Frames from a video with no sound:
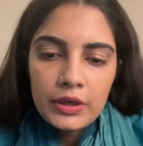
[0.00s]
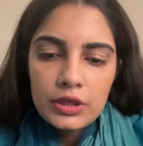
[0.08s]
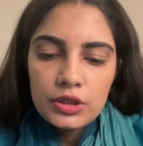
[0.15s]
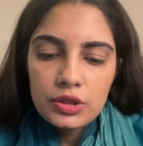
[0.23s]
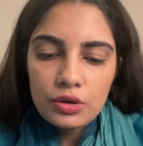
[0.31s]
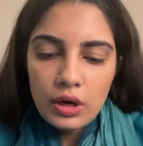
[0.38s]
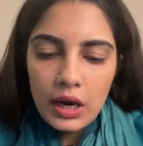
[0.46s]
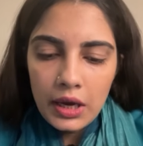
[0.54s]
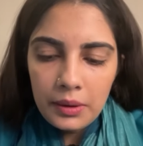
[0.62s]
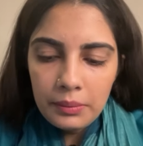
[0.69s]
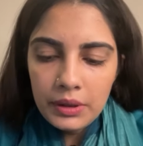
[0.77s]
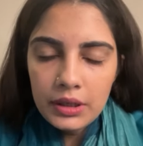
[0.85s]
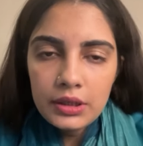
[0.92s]
So I
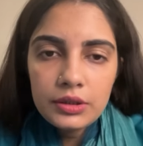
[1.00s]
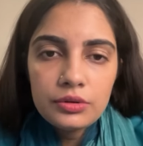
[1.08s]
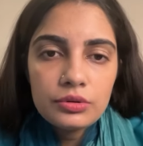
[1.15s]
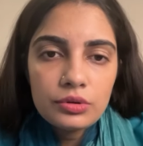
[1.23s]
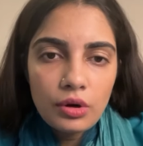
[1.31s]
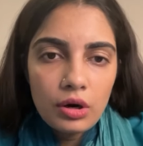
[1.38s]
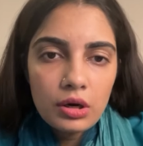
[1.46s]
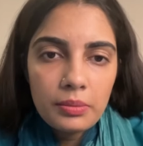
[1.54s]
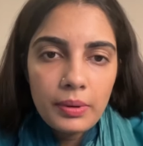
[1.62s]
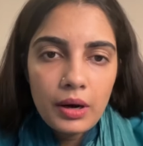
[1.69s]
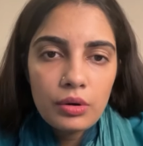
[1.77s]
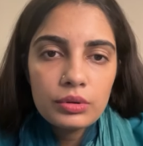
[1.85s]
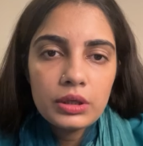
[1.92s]
am here to talk
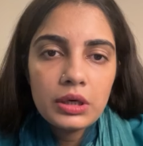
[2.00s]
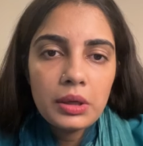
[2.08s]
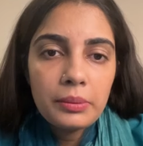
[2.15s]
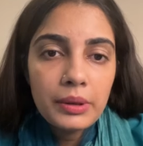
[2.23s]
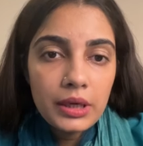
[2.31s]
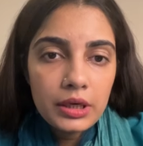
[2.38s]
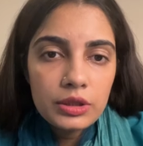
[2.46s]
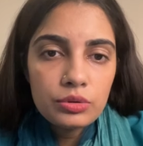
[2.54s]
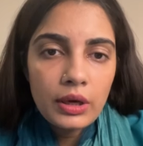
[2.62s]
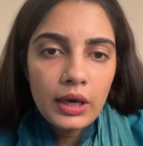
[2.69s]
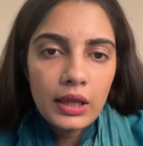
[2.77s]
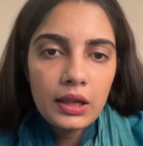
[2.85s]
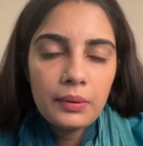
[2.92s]
about, and I'm here to
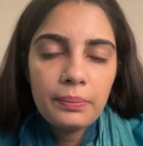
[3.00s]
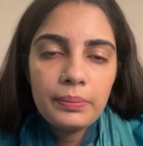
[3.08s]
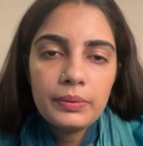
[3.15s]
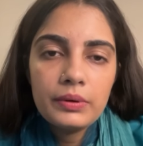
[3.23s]
help